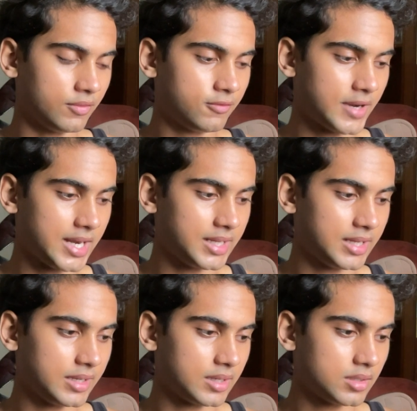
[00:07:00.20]

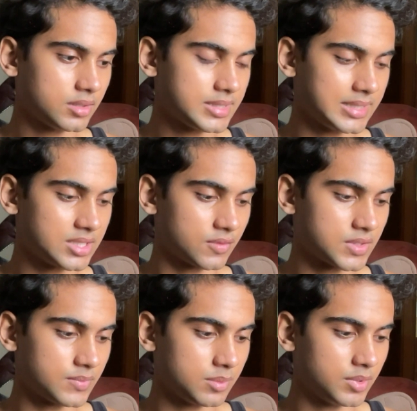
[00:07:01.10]
Friday, 6th of
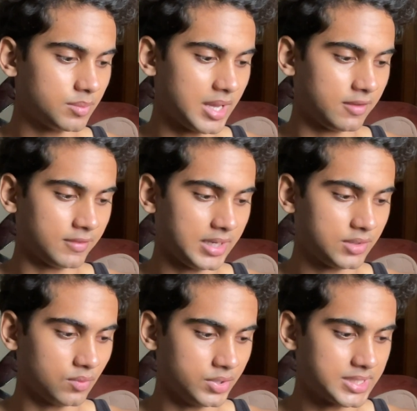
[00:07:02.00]
September, my
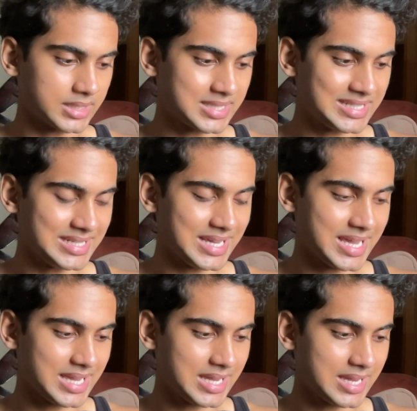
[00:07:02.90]
weight was
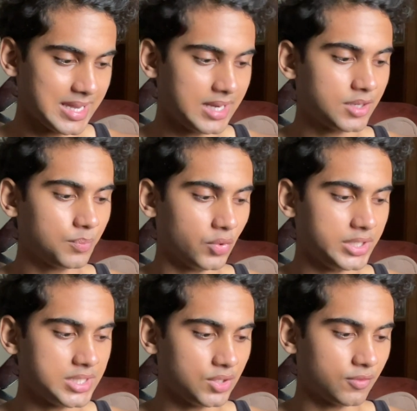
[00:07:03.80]

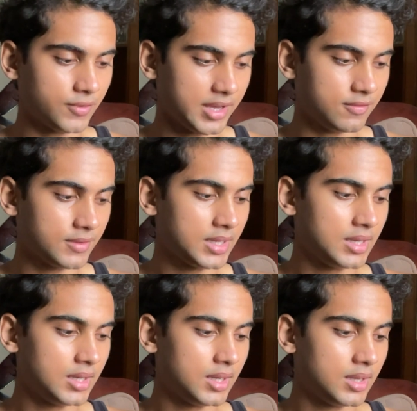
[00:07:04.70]
68.05
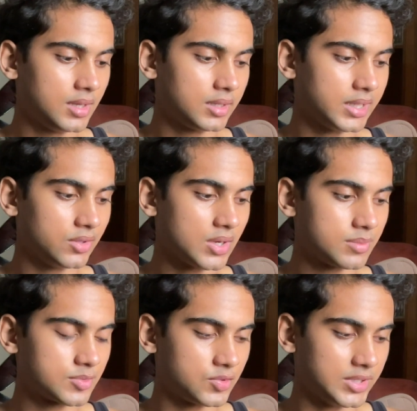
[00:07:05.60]

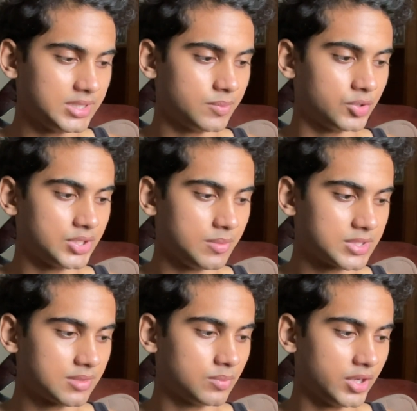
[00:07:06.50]
kilograms with
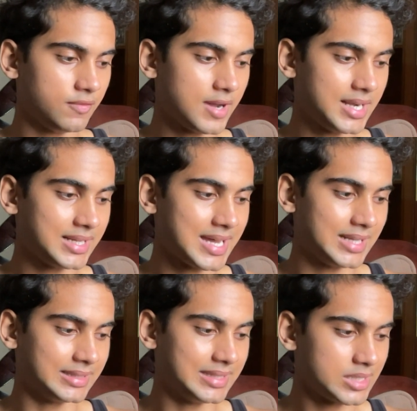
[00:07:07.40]
23.3% body fat.
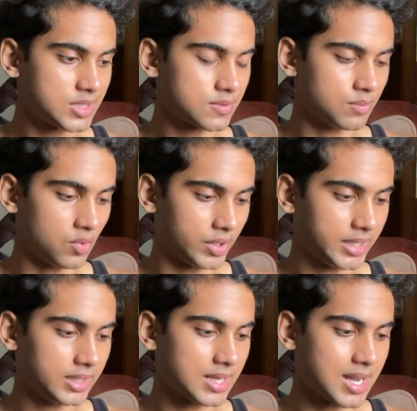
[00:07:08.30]
And this
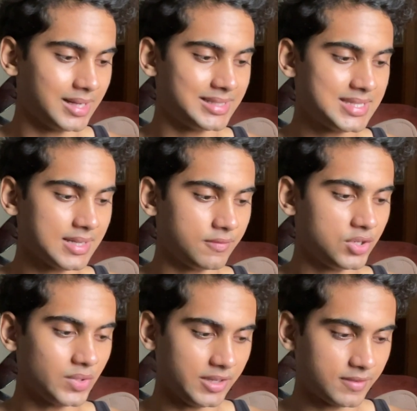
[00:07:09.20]
morning at
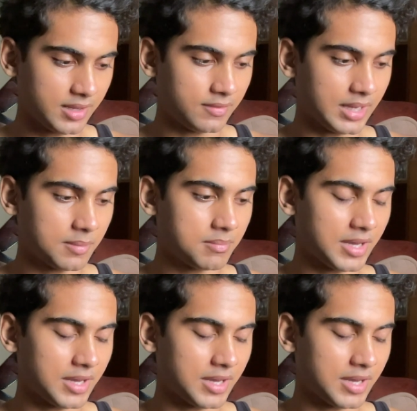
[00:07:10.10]
7:25 a.m.